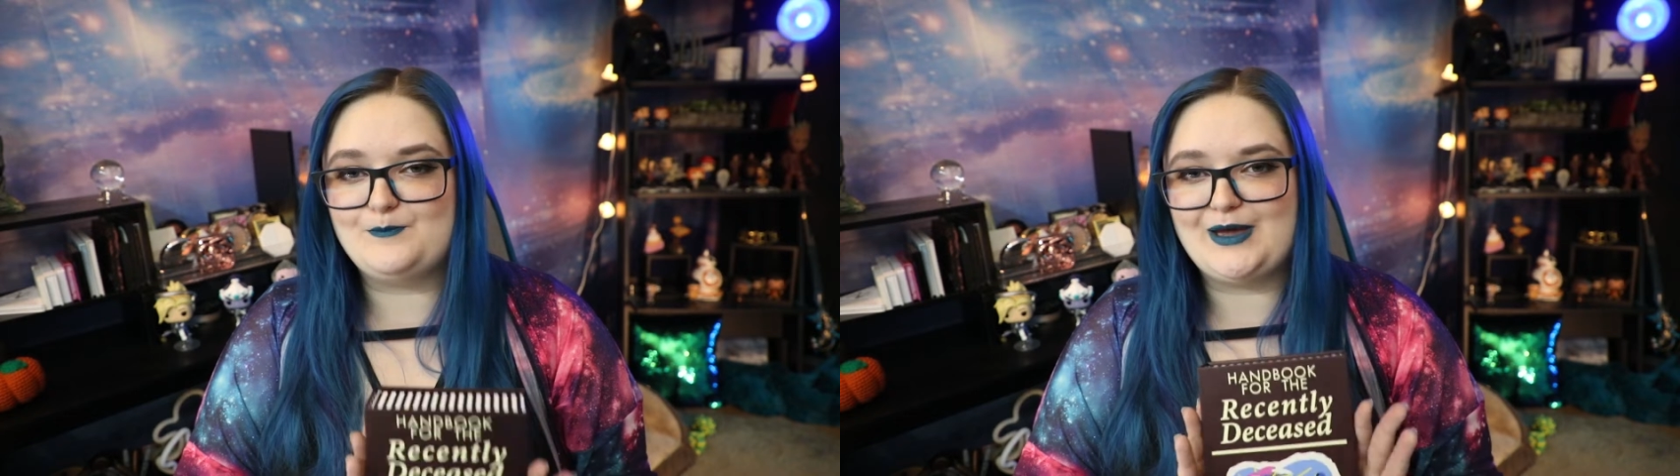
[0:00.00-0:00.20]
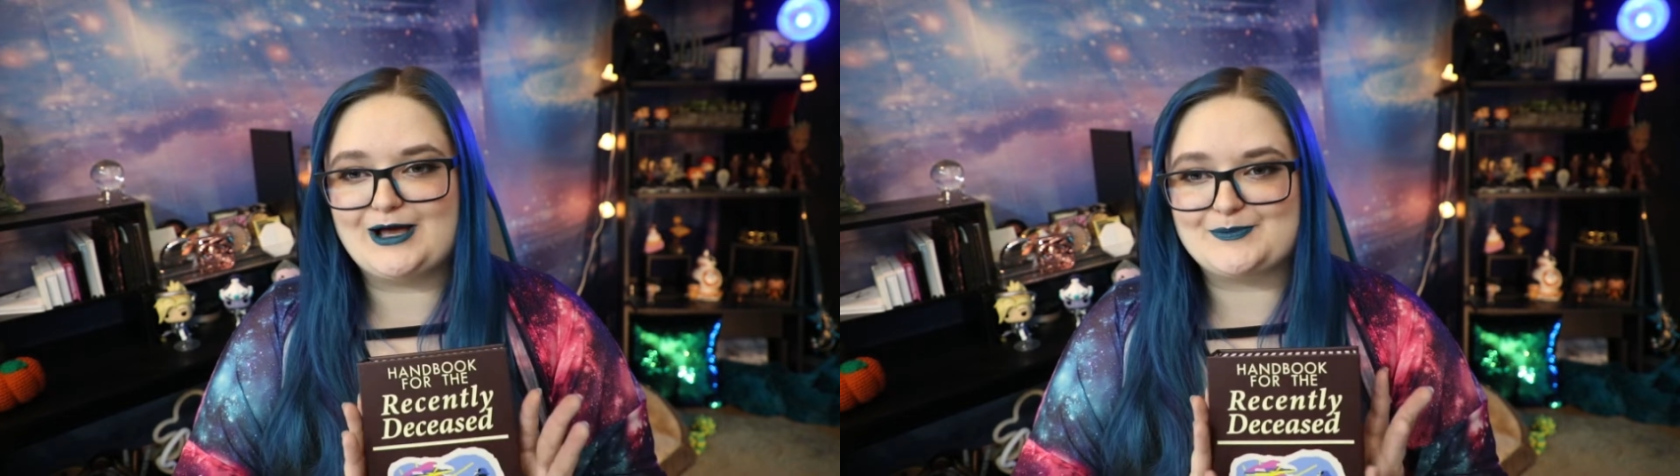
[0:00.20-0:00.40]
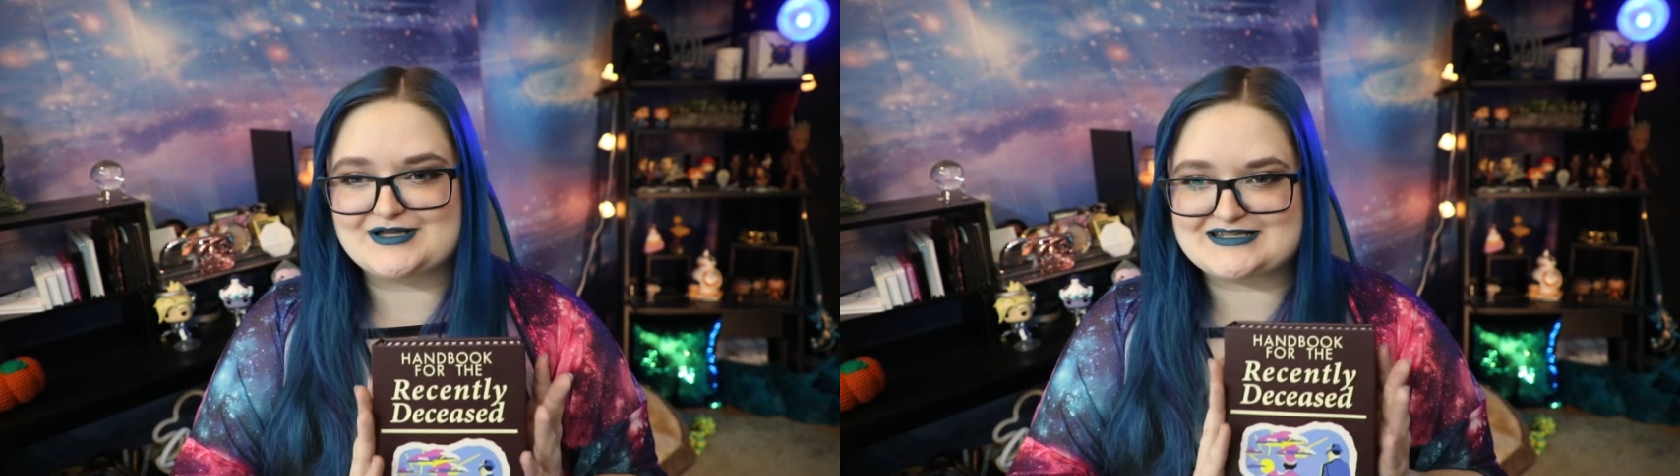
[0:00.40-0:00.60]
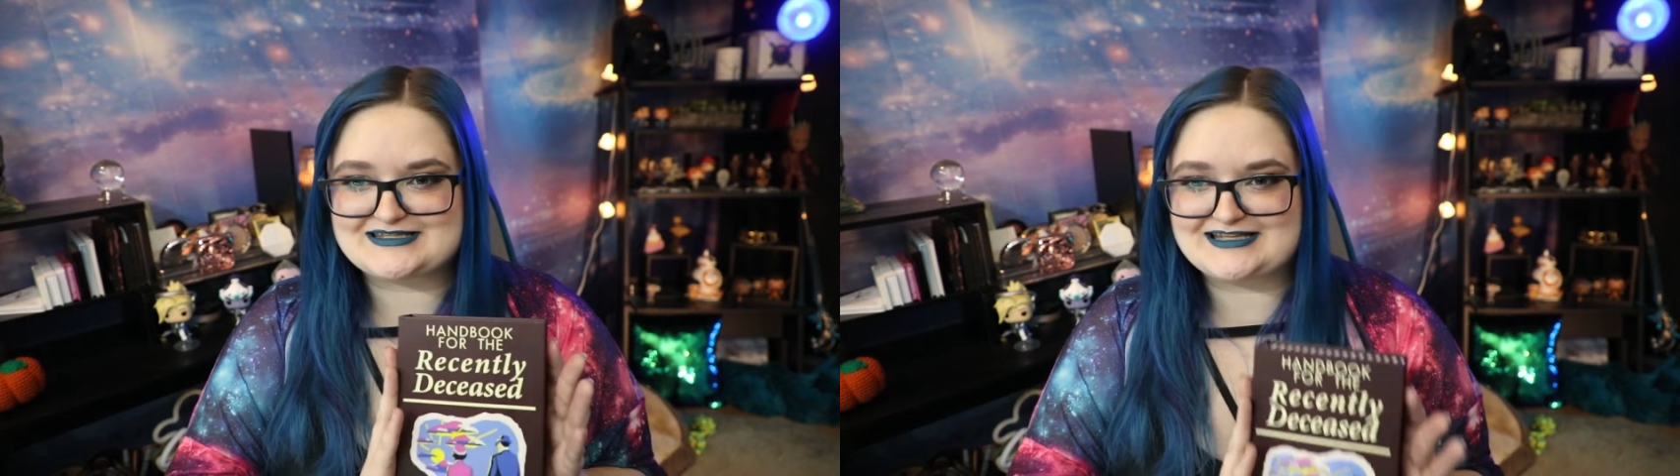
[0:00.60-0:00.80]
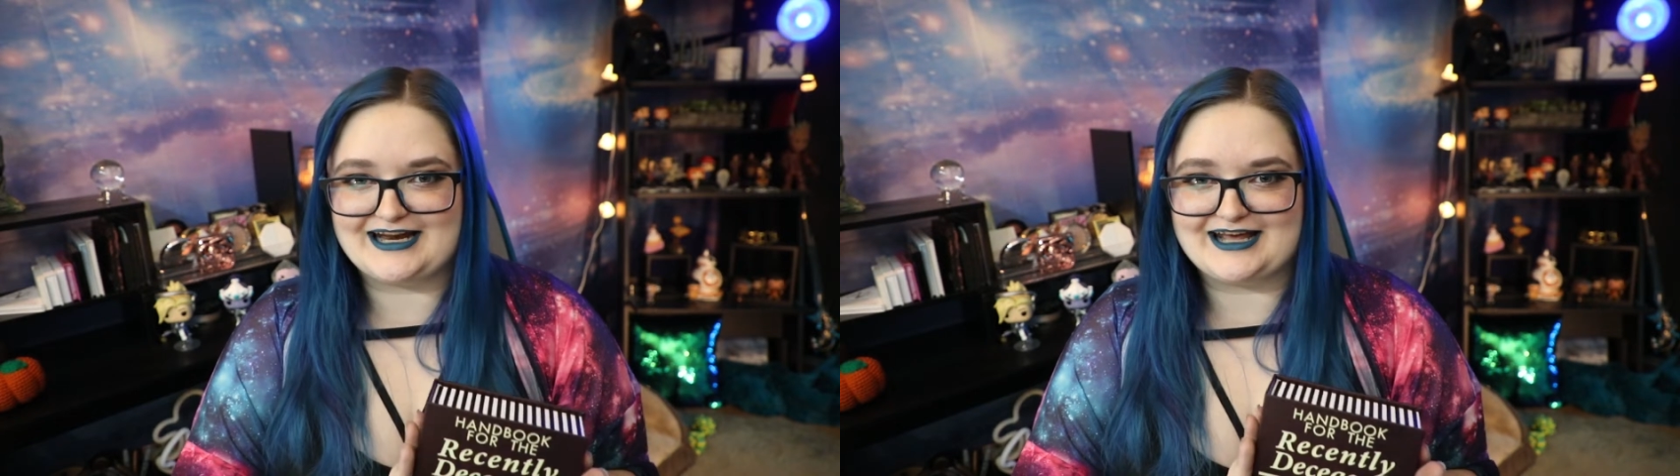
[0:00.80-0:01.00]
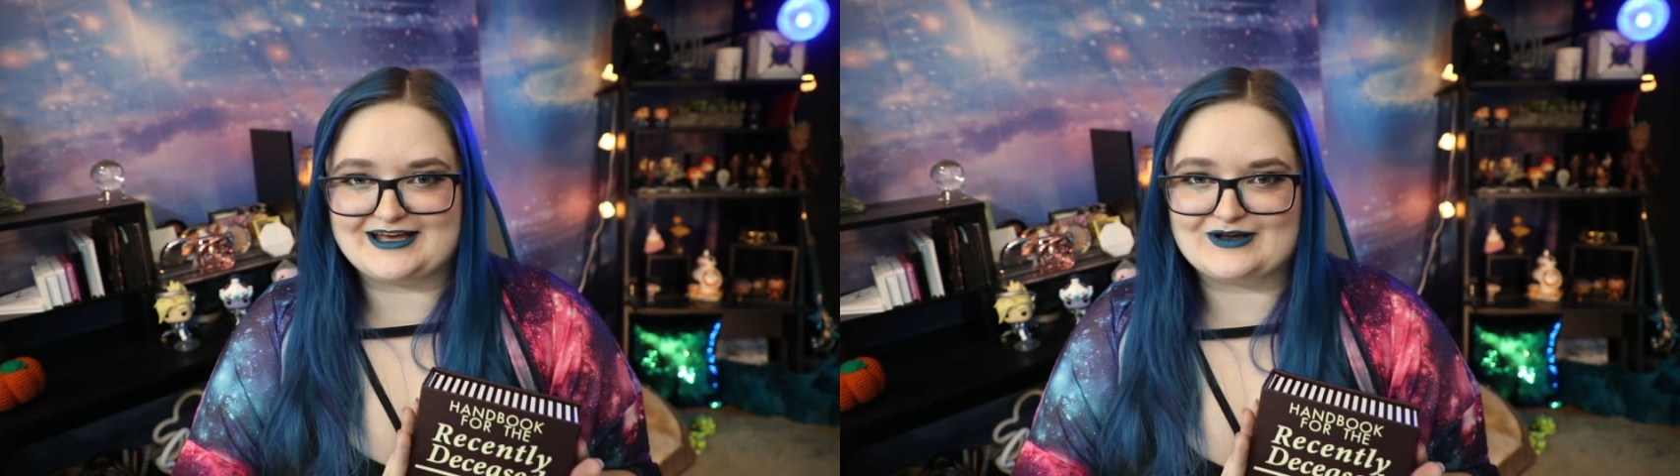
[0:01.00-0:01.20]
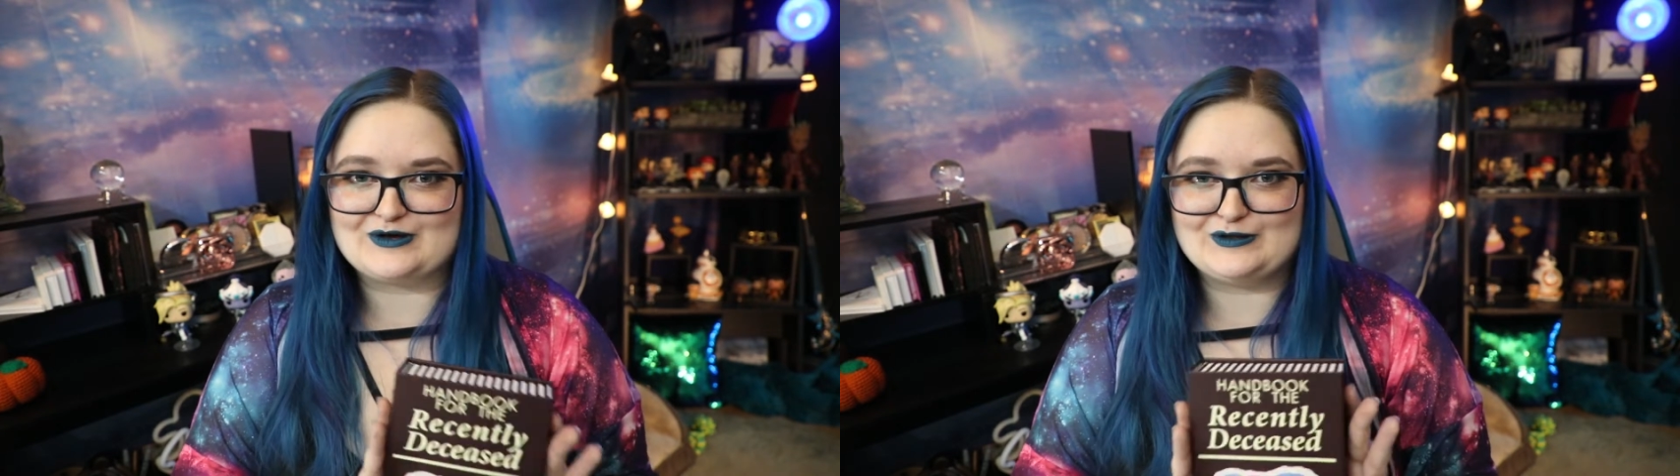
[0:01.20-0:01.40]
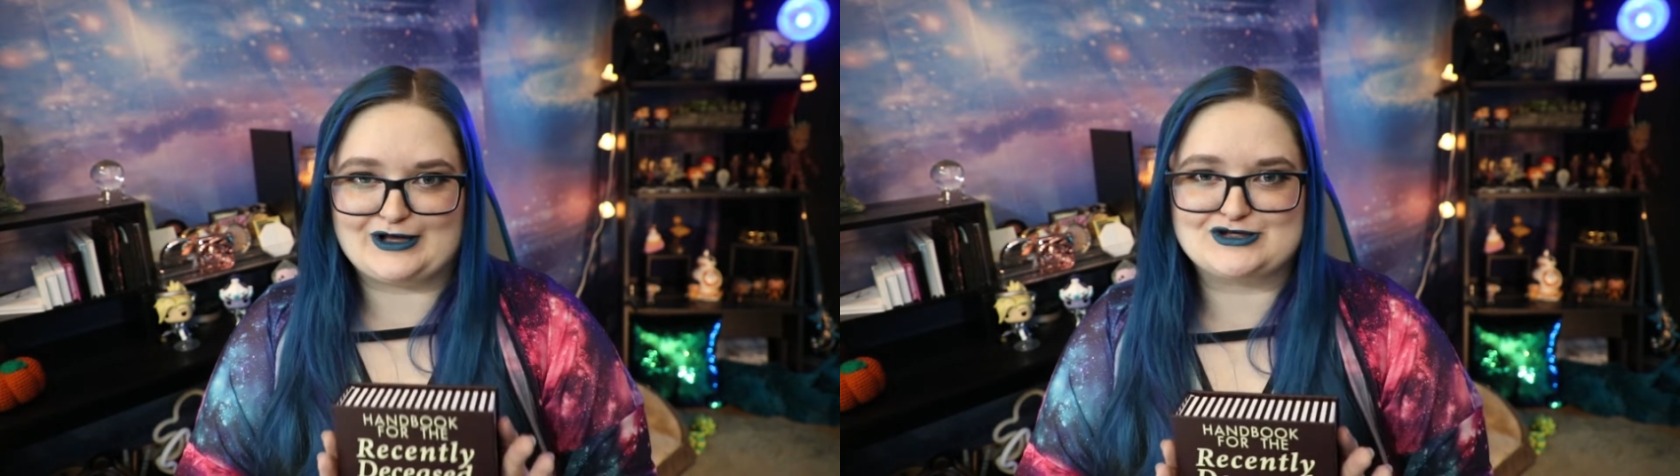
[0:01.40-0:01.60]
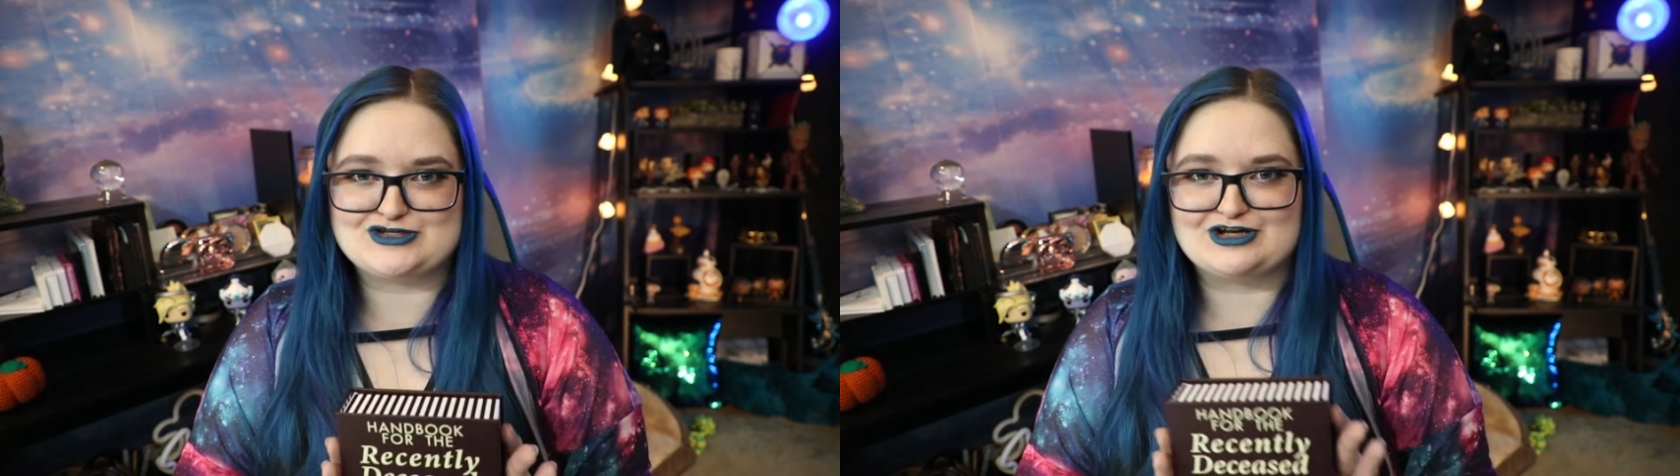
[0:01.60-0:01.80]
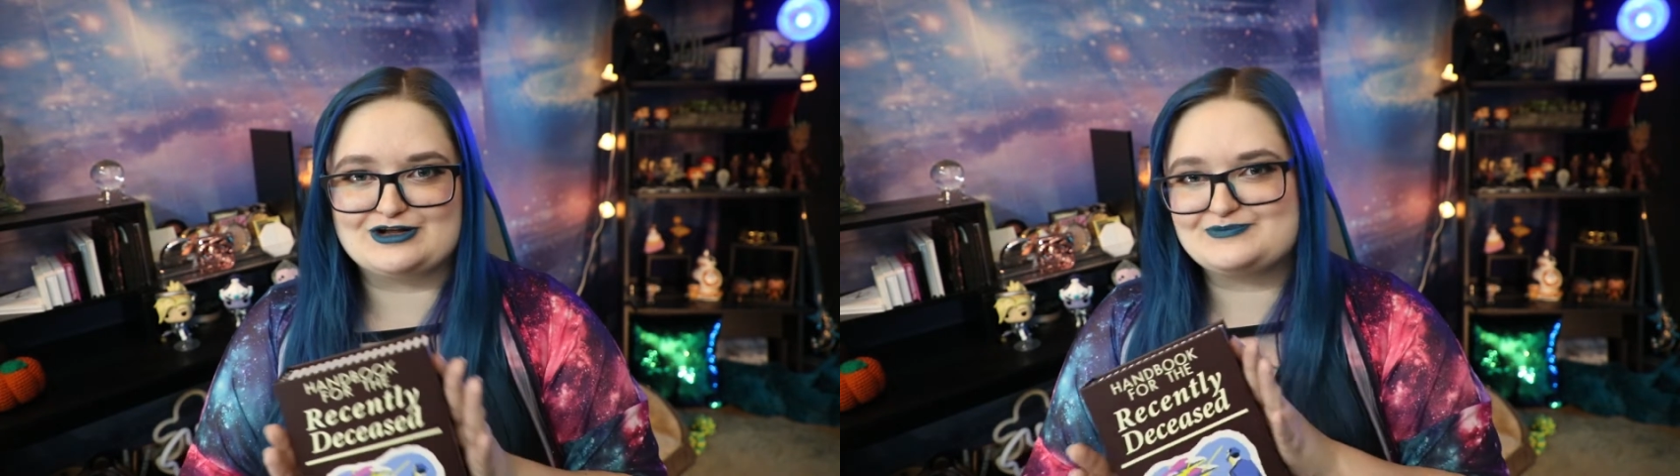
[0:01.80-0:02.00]
makeup aesthetic
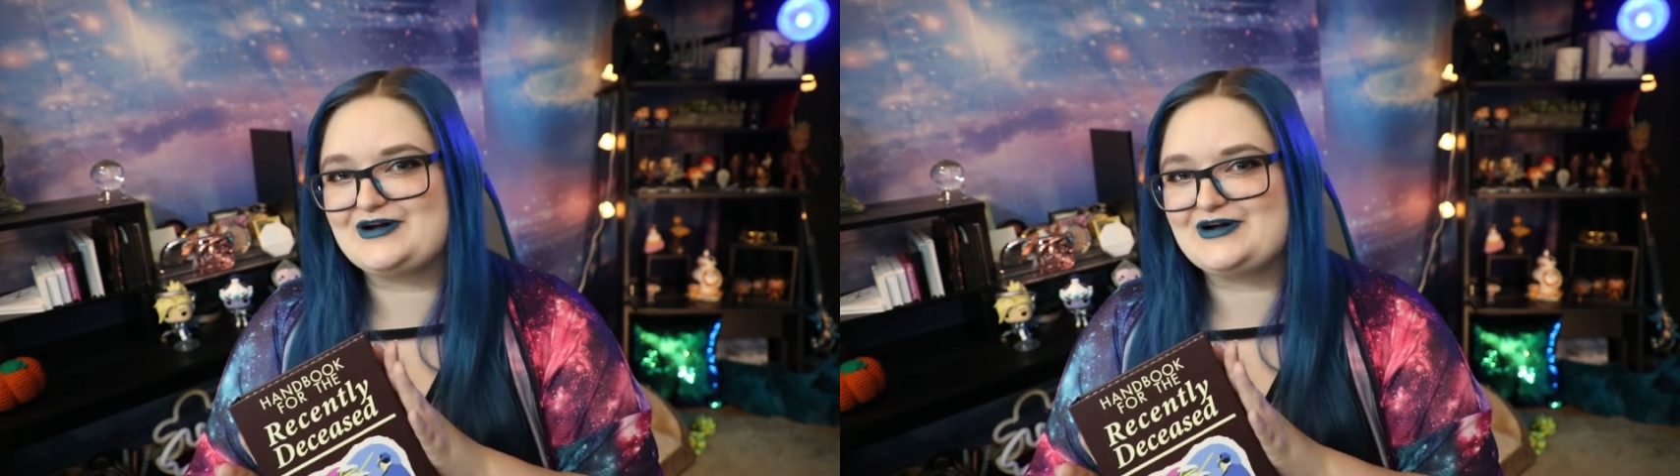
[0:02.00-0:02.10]
collection